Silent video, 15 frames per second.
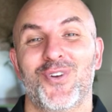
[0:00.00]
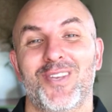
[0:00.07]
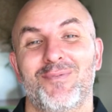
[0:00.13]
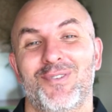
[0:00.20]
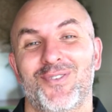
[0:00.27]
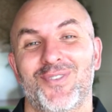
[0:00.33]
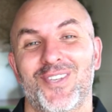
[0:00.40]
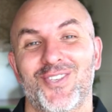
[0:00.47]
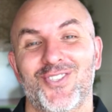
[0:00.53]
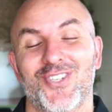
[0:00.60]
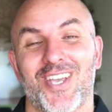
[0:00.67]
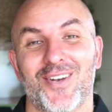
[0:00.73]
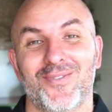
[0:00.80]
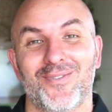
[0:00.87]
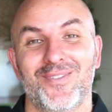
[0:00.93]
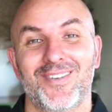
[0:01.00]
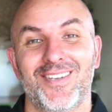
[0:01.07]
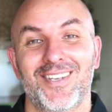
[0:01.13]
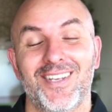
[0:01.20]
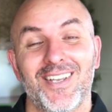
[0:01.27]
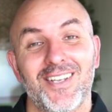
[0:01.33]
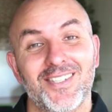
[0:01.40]
me on this channel.
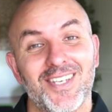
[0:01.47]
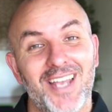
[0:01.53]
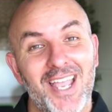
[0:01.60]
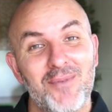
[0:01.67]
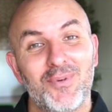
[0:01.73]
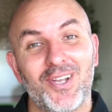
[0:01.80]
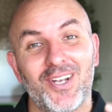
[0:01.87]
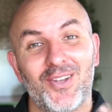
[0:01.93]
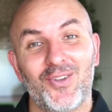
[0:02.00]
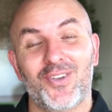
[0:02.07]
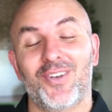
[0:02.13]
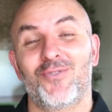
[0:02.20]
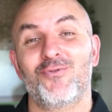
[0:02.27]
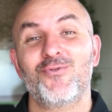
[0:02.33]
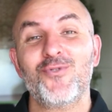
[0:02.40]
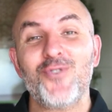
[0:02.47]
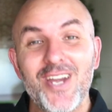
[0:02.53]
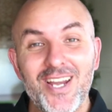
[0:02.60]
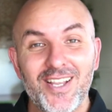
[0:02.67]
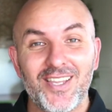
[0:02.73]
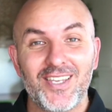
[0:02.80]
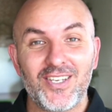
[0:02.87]
Today we're going to look at a
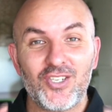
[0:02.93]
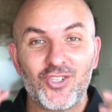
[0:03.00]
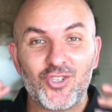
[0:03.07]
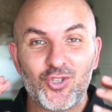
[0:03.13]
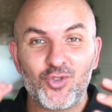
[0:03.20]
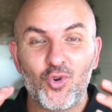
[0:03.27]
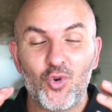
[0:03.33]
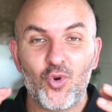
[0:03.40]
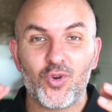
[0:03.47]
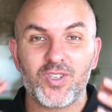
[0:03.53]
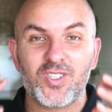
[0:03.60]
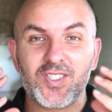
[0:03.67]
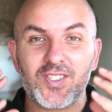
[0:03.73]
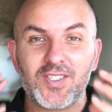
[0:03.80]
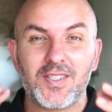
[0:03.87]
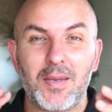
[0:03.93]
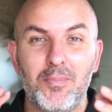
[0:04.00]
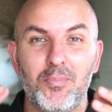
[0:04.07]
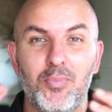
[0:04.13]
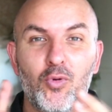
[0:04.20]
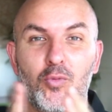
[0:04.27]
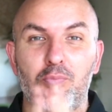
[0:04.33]
really short,
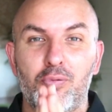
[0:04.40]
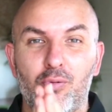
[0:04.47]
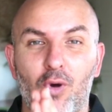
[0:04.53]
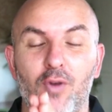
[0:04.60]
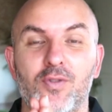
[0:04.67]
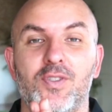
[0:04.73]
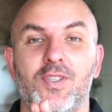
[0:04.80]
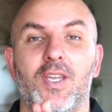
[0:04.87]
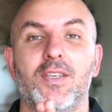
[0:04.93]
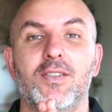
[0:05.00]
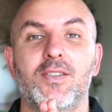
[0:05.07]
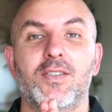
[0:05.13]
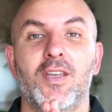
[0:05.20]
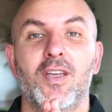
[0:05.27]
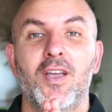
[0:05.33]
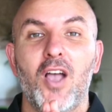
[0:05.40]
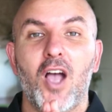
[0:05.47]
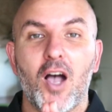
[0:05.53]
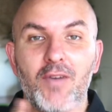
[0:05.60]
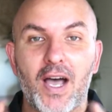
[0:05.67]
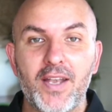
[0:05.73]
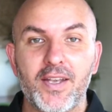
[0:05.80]
simple process
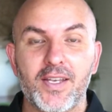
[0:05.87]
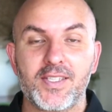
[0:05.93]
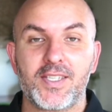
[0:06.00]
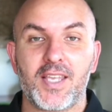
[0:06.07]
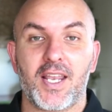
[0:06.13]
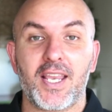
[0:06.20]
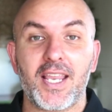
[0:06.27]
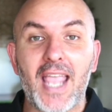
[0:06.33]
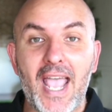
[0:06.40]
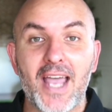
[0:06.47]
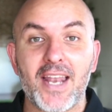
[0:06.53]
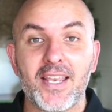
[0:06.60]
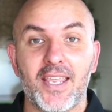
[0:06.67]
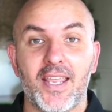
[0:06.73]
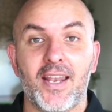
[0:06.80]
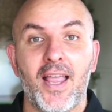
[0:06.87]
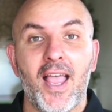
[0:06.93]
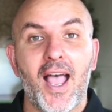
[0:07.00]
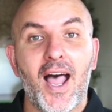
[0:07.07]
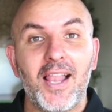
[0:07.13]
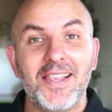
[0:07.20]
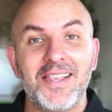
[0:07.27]
of understanding how to get
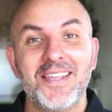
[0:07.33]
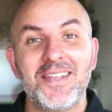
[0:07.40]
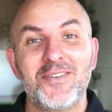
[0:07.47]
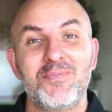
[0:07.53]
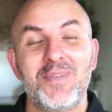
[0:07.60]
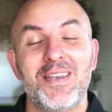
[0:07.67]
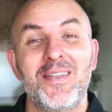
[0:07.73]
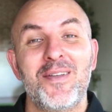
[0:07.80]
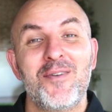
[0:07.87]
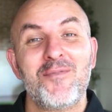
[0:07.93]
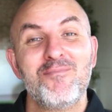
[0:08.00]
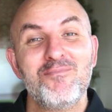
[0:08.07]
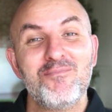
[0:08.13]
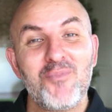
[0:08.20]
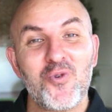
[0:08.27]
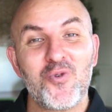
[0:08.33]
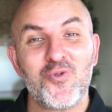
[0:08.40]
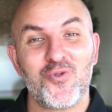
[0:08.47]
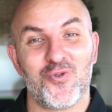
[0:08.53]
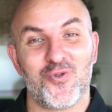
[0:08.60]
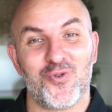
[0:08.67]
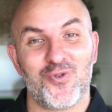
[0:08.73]
a little bit
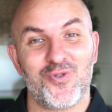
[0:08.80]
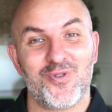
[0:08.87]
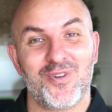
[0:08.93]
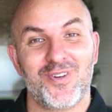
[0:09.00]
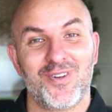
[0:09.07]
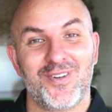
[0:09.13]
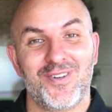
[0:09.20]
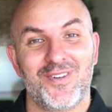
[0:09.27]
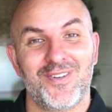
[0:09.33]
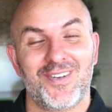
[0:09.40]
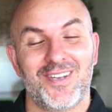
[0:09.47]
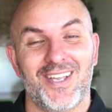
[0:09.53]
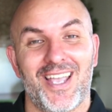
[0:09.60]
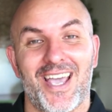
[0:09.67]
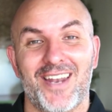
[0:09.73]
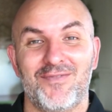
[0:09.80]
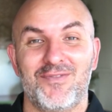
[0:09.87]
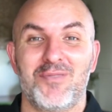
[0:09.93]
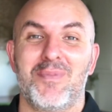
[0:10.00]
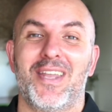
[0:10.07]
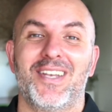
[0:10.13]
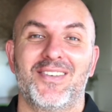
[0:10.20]
more out of your
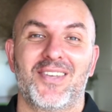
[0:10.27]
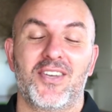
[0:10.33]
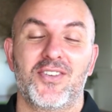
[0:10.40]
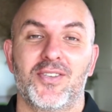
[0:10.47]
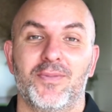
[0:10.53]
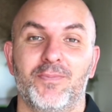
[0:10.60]
meditation.